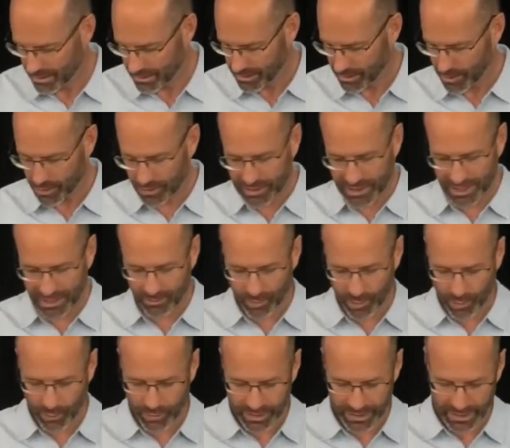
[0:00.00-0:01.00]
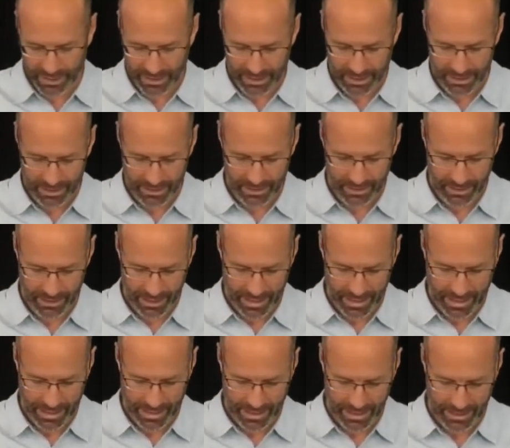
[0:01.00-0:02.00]
hugely important in
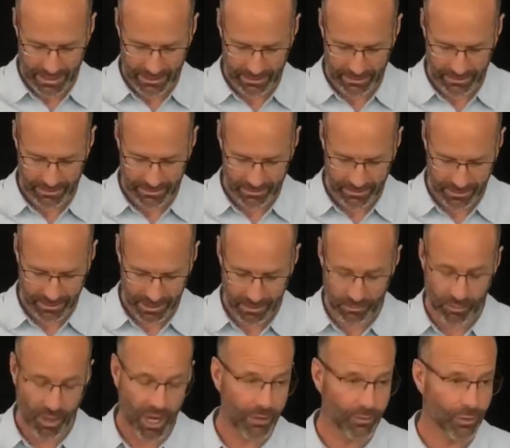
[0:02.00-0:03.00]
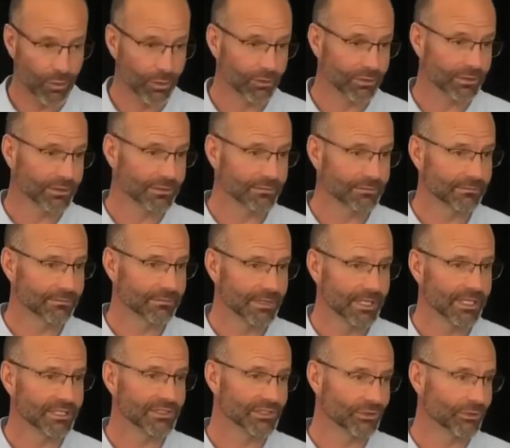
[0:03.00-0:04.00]
my world
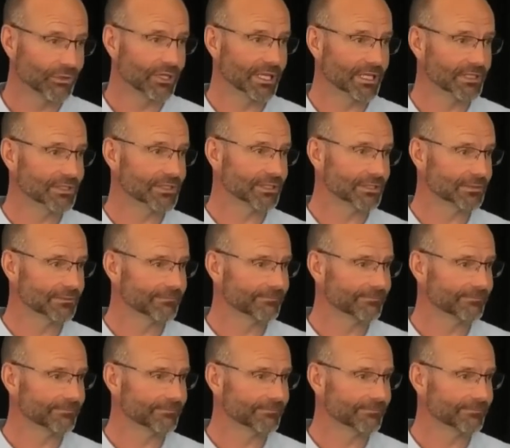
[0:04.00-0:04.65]
is doing this.